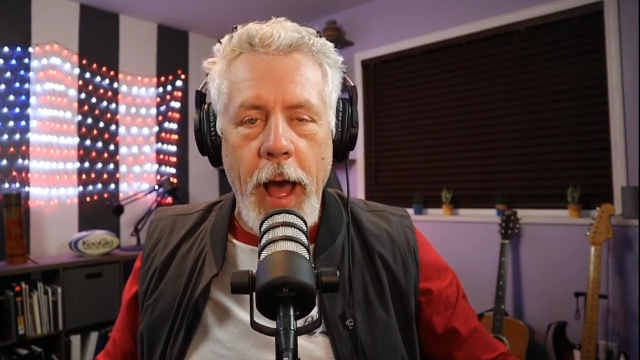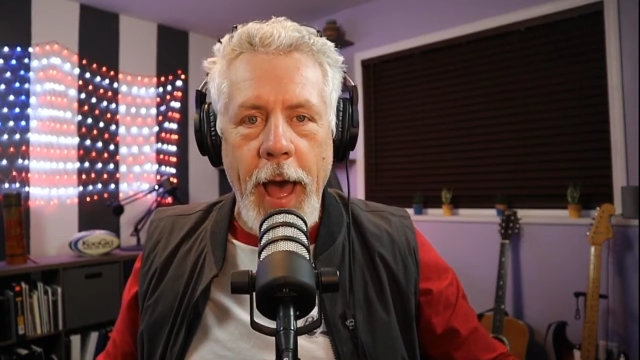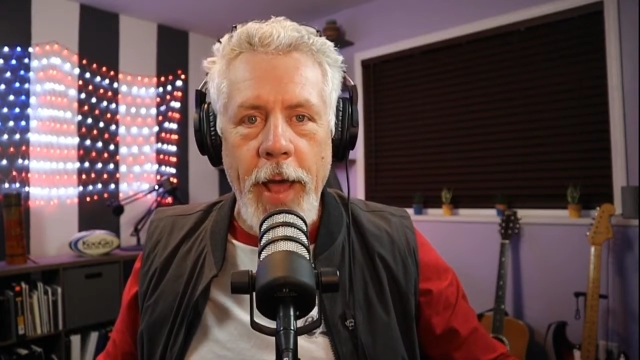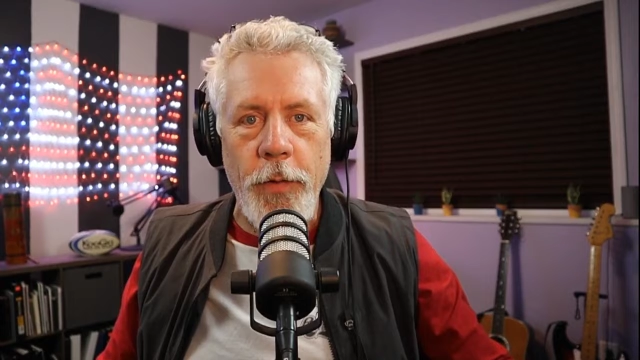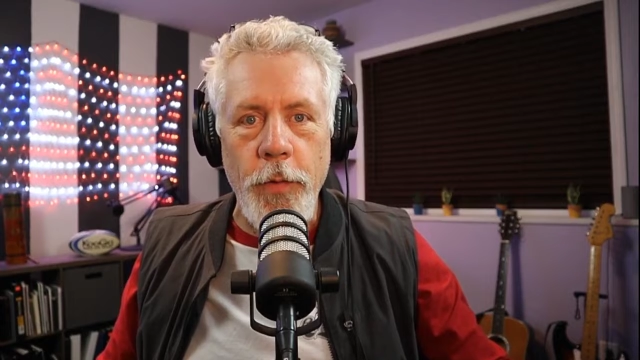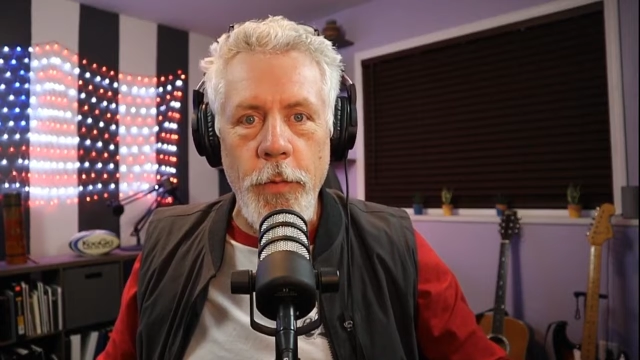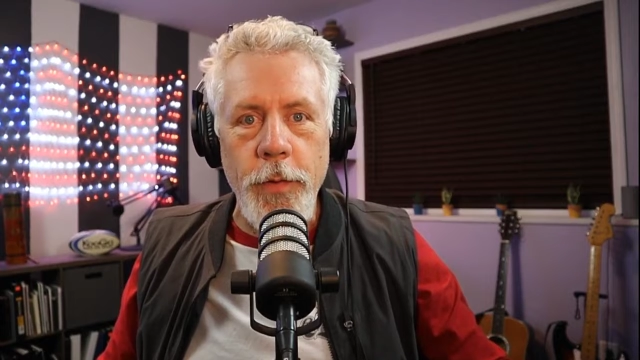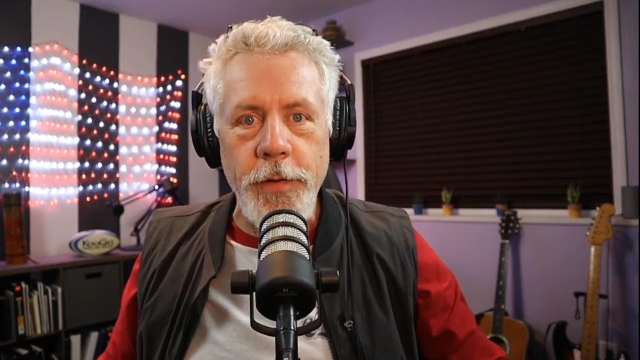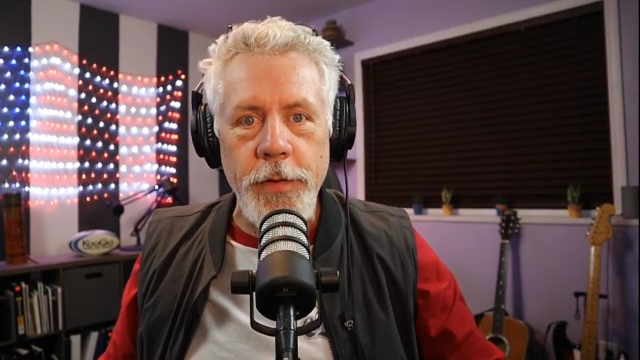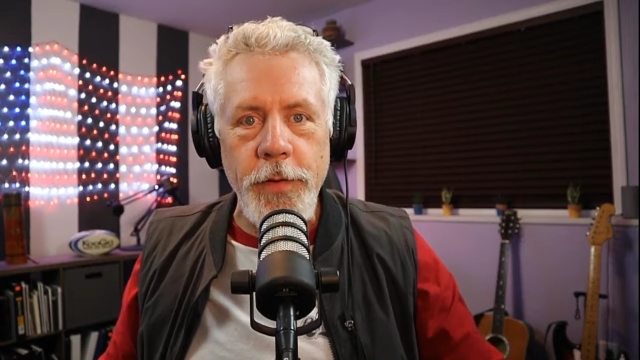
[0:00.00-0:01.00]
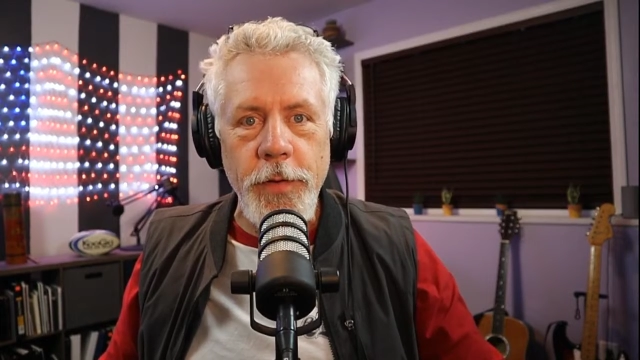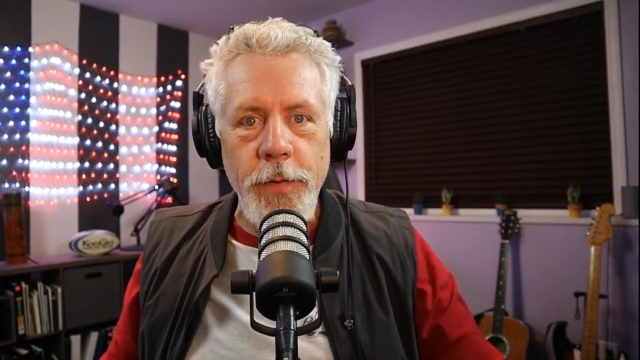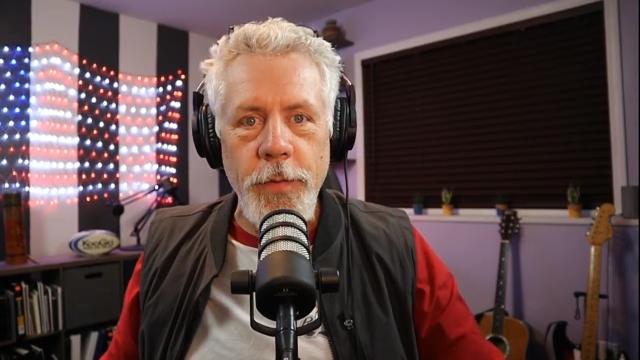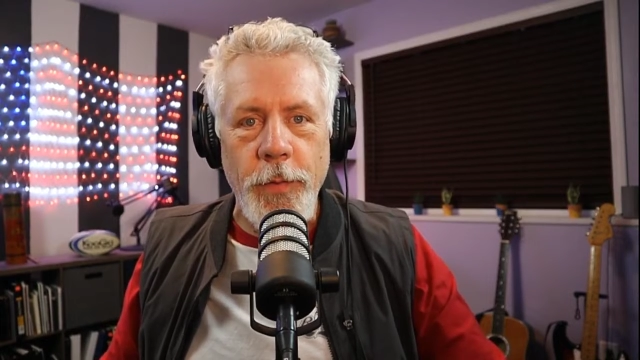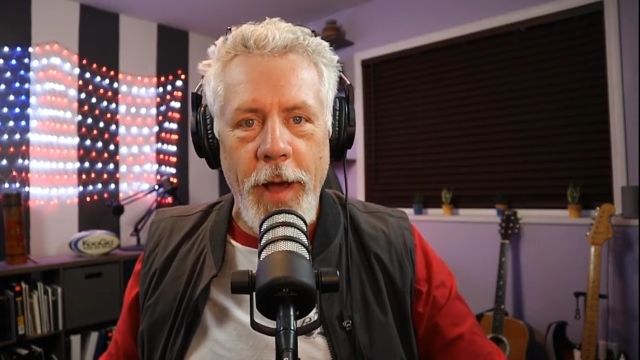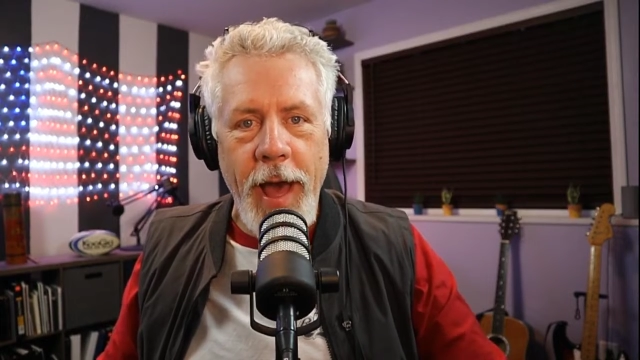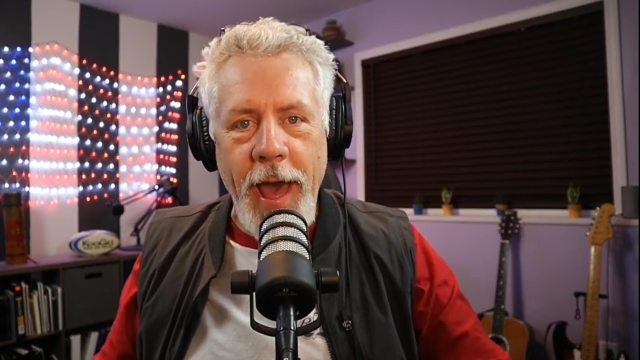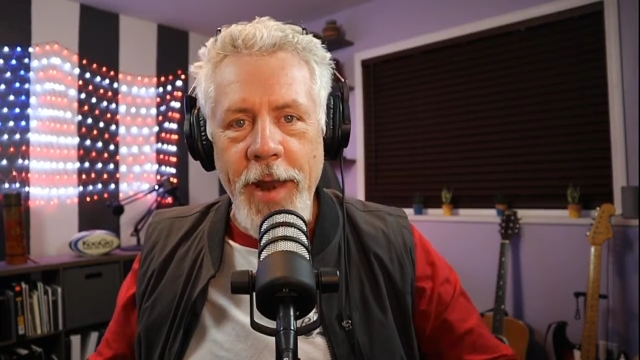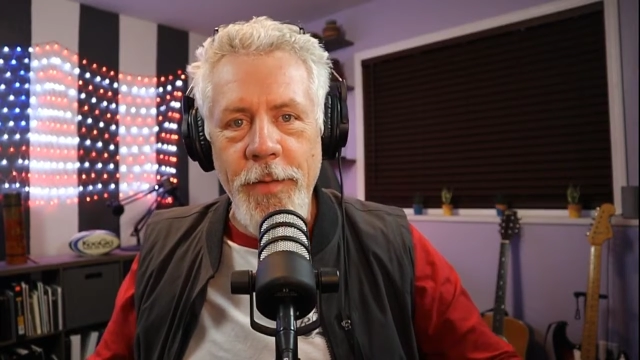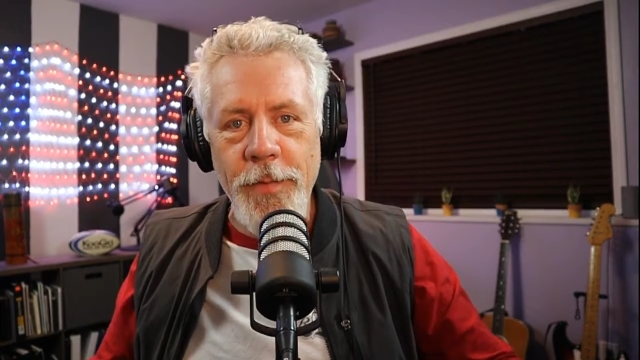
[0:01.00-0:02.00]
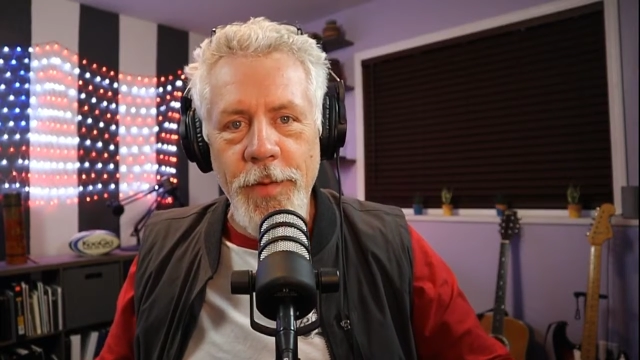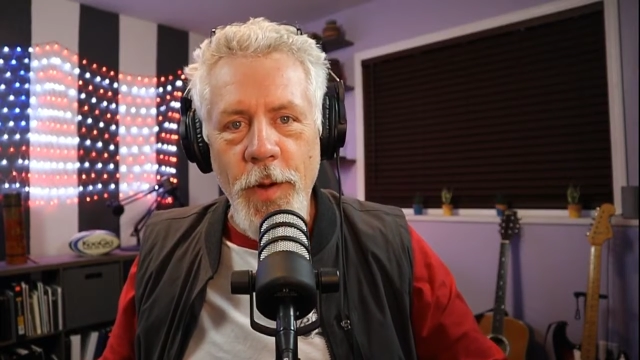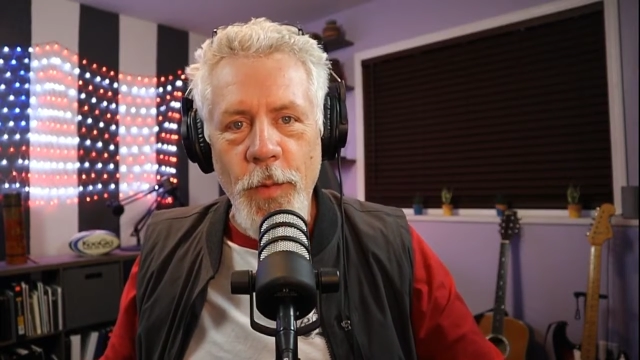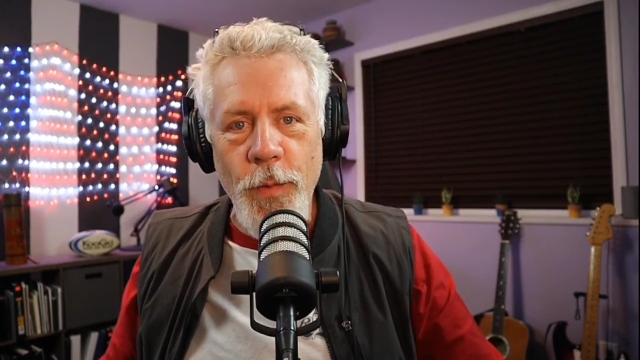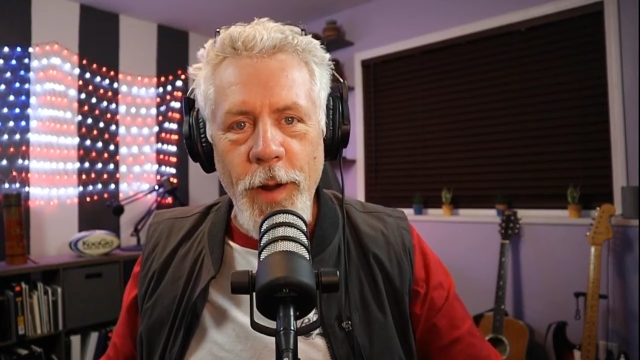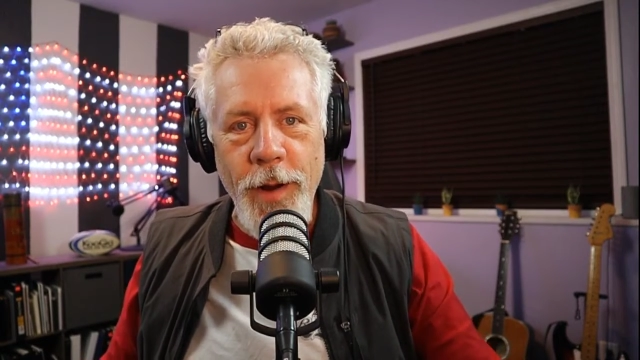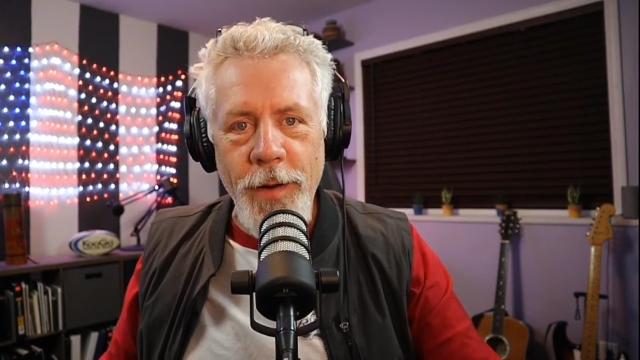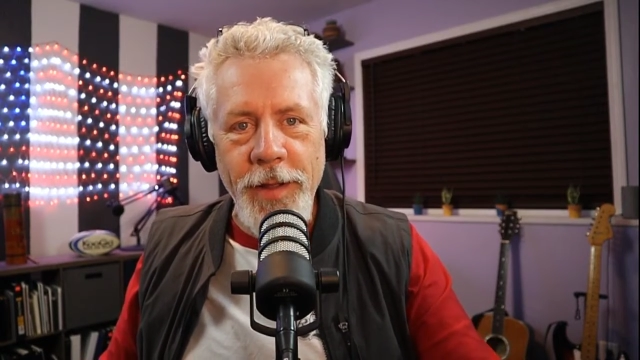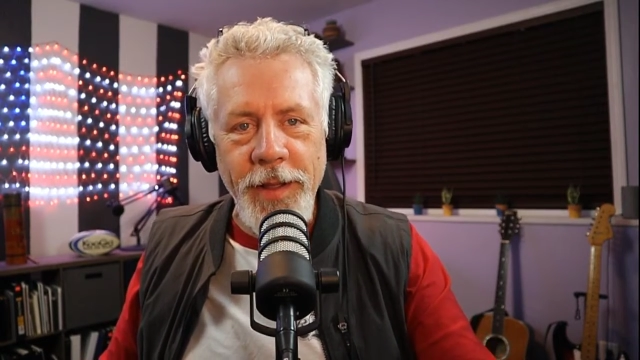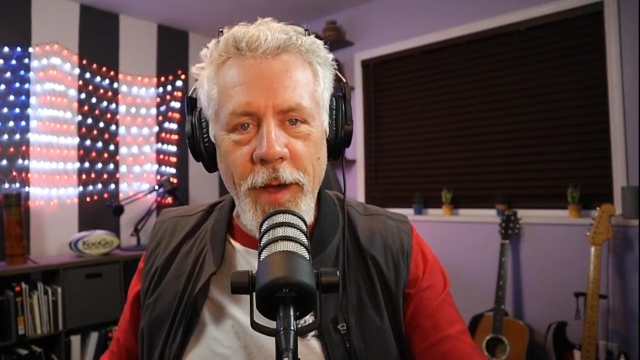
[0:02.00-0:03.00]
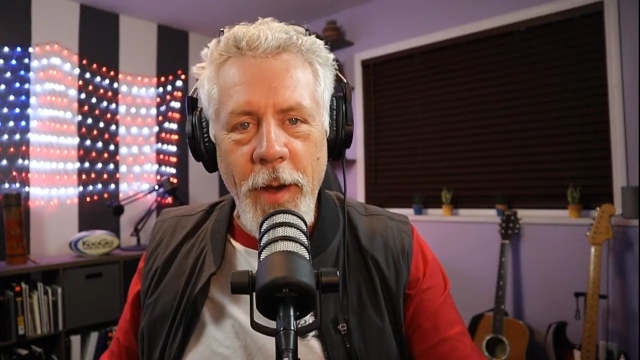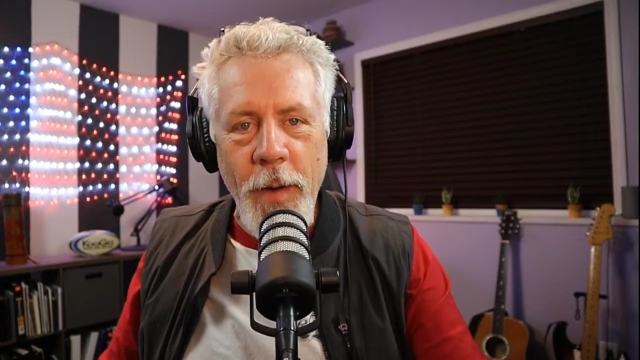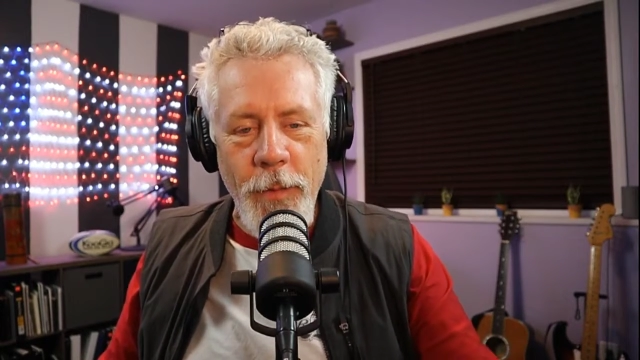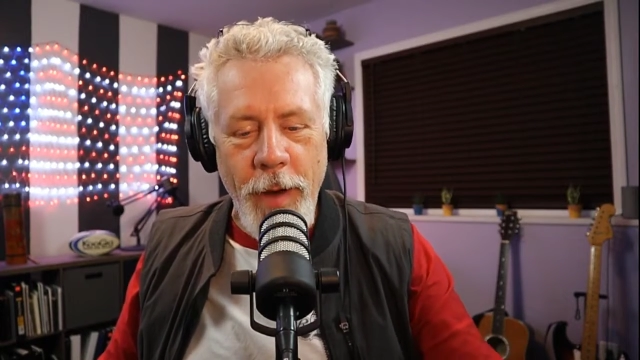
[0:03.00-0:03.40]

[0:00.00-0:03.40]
I don't know what to do. I don't know where to go.